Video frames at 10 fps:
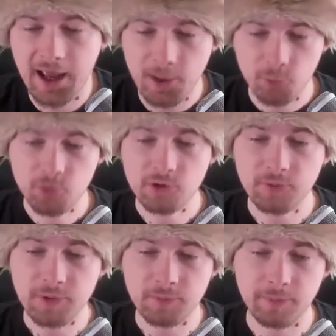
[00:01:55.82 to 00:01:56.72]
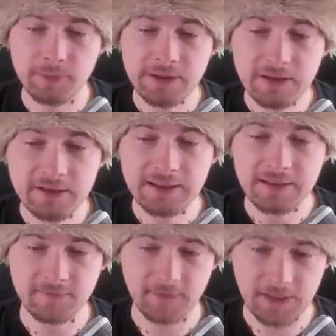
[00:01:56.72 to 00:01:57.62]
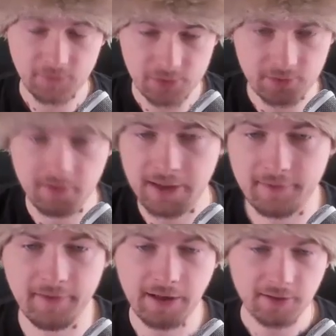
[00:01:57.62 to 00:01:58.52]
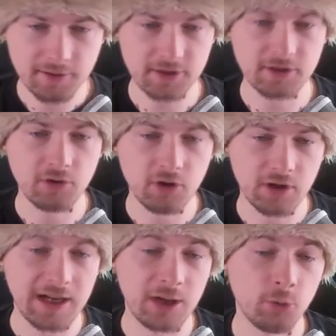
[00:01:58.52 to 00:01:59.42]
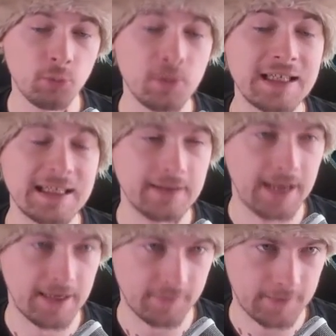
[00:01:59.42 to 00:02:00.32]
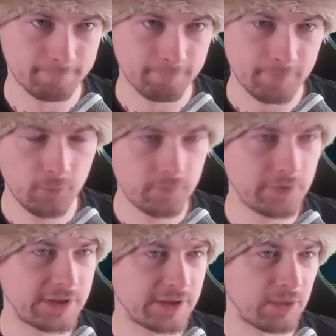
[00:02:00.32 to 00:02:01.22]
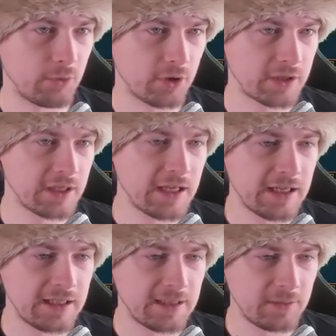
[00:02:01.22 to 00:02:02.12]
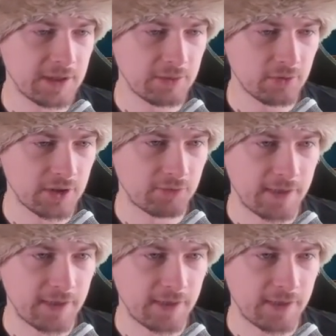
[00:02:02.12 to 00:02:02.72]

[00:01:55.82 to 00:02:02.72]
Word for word: I will be building favors on Lanna, so they're gonna help me kill Ava. Hopefully it's gonna work. In the meantime, I'm gonna